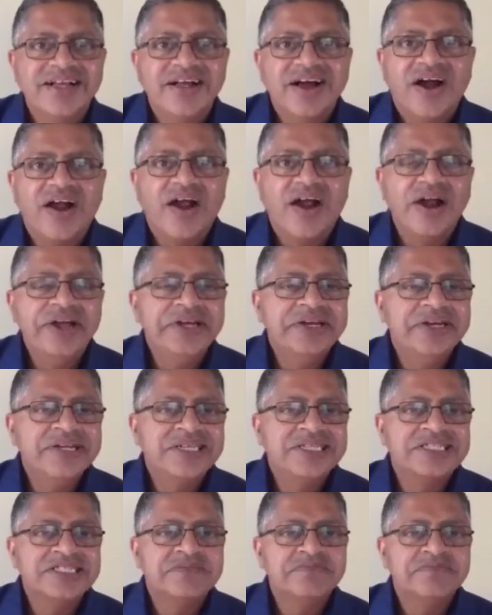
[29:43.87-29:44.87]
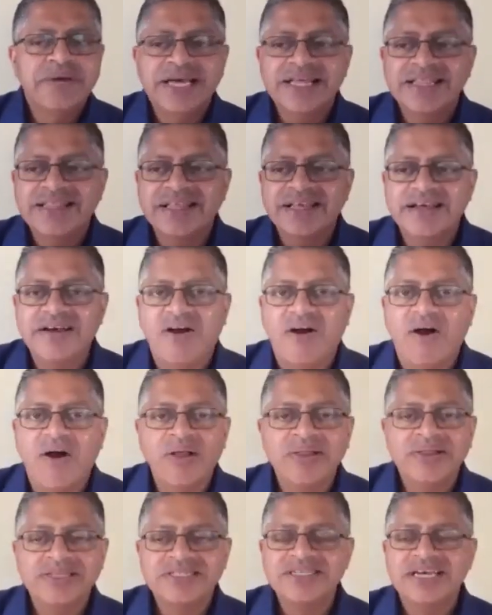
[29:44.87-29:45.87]
Are you going to spend
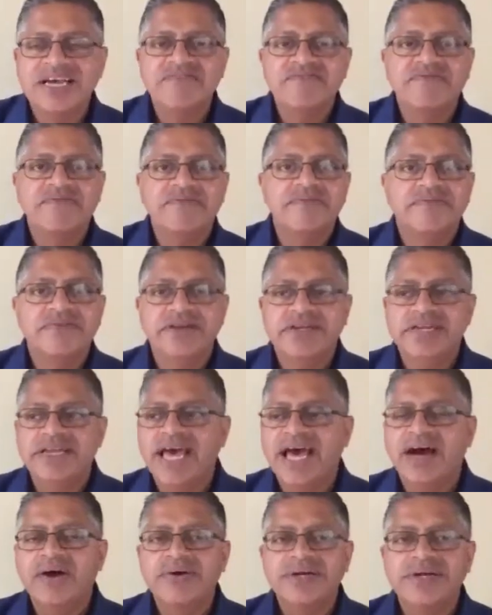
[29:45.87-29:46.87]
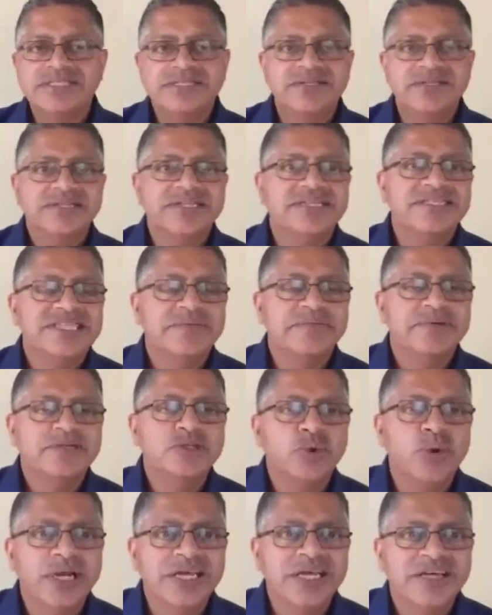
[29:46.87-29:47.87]
all the time from now until December
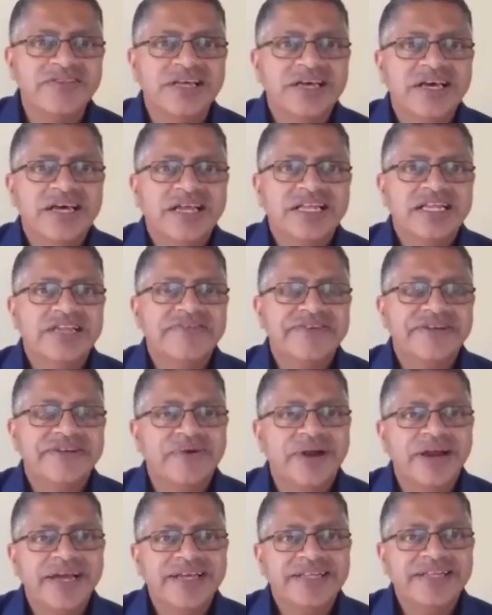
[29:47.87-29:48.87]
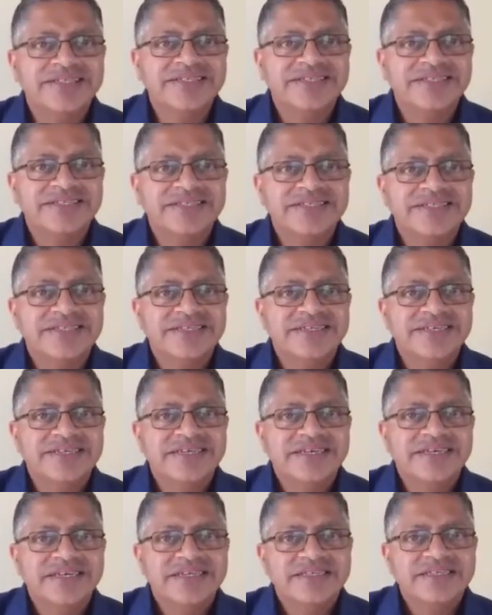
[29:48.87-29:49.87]
20th living right?
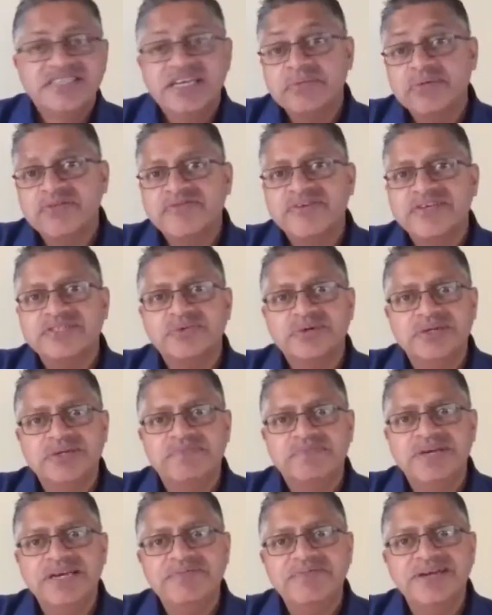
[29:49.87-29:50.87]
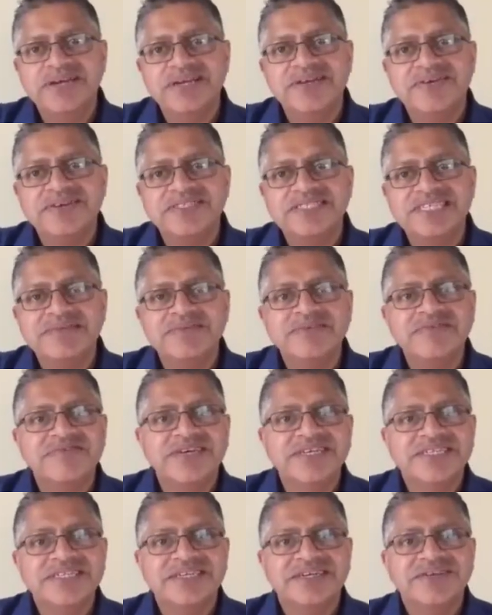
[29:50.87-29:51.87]
Some of us would be, but you know, some of
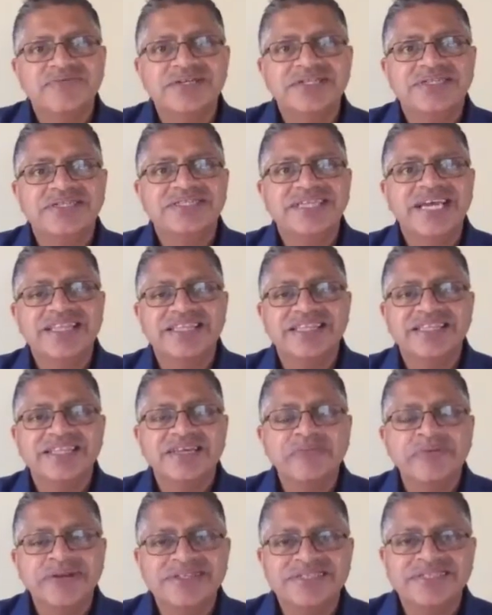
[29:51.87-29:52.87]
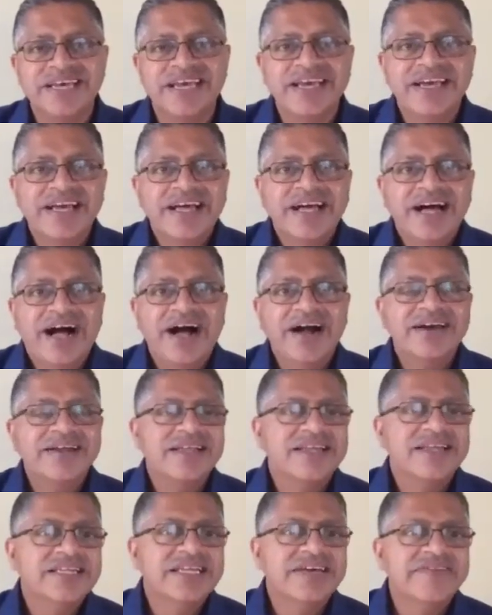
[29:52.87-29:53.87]
us would take the liberty and say, I'm going
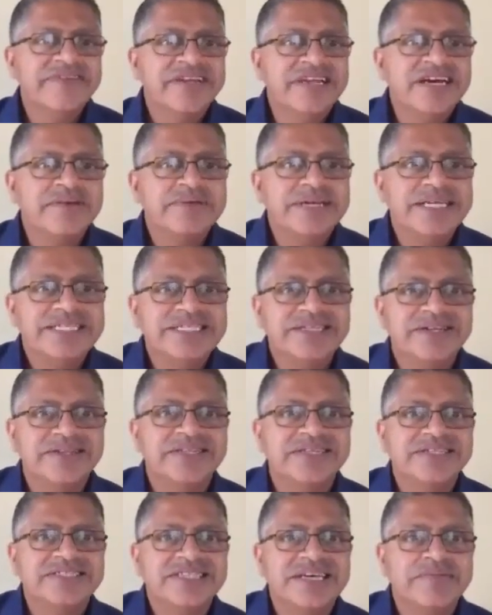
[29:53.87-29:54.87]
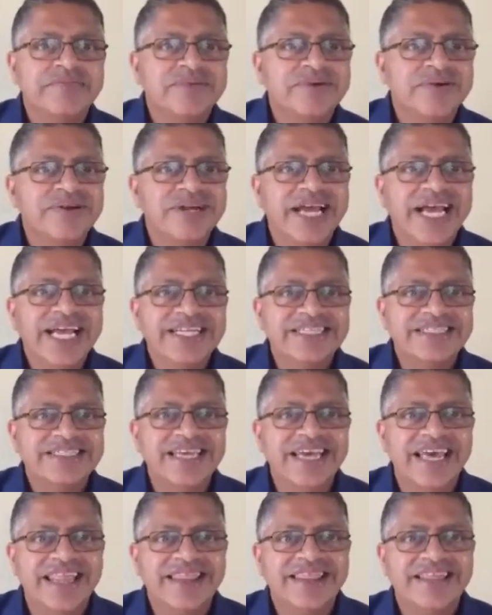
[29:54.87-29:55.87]
to live it up until December
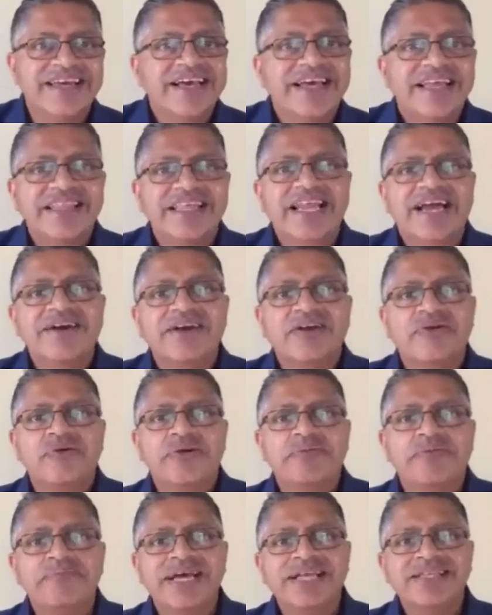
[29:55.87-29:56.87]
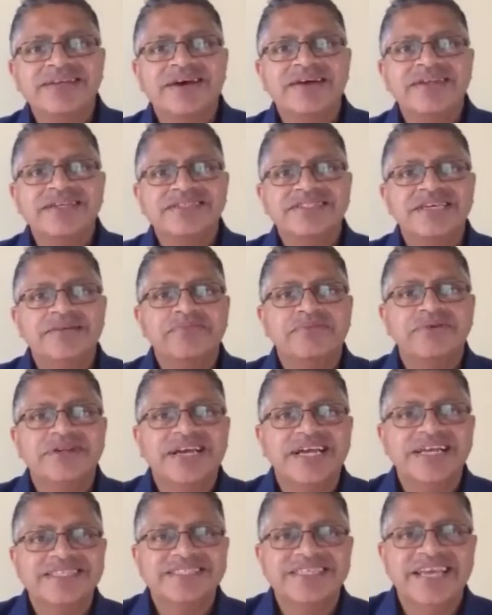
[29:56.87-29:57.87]
18th. Then I'm going to repent on December
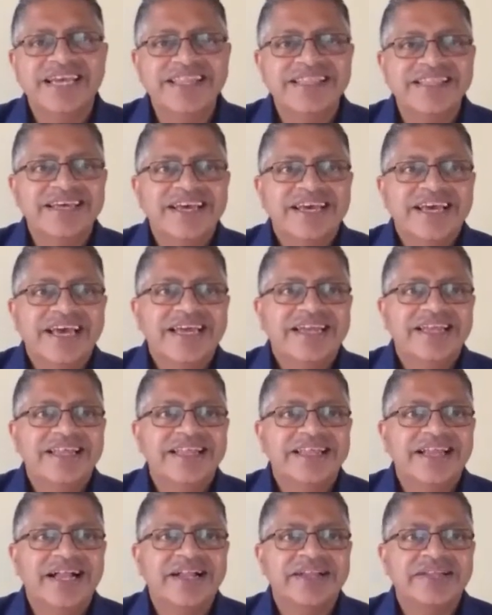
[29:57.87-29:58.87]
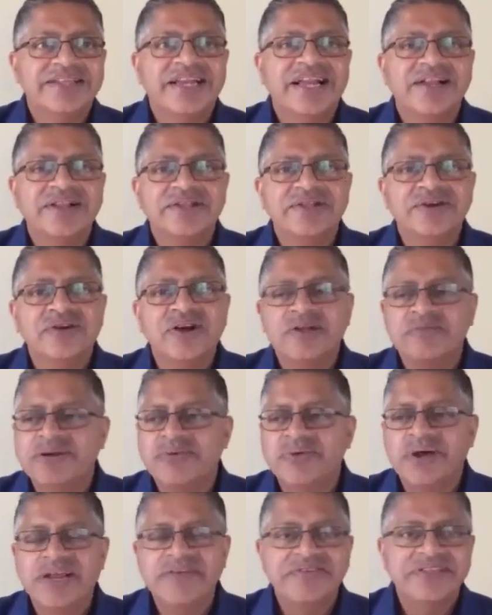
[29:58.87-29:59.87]
19th, and, I'll, then I'll know I'll be
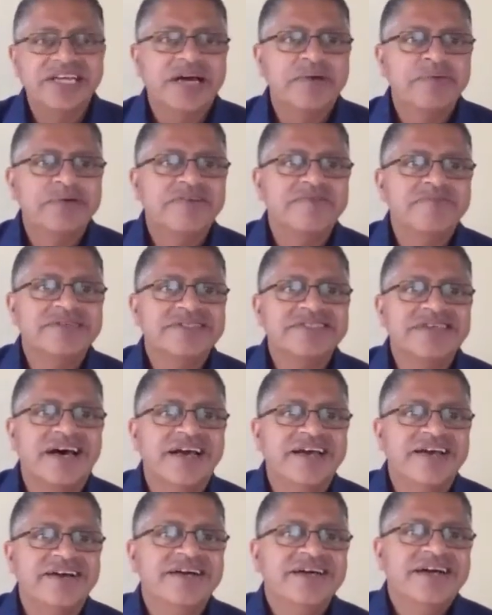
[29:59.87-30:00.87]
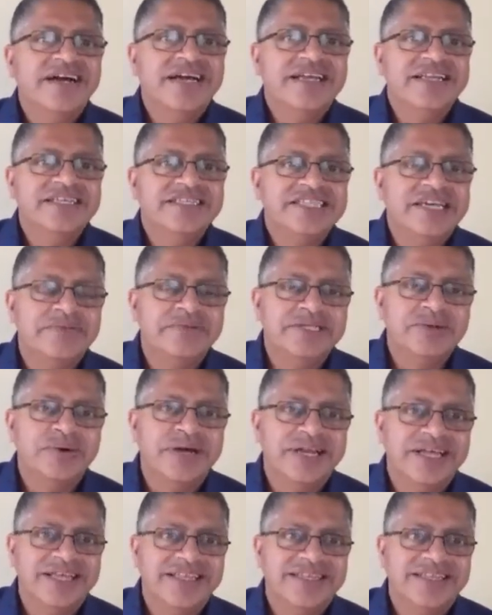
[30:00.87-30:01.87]
ready for the coming of Messiah on hmm. December 20th.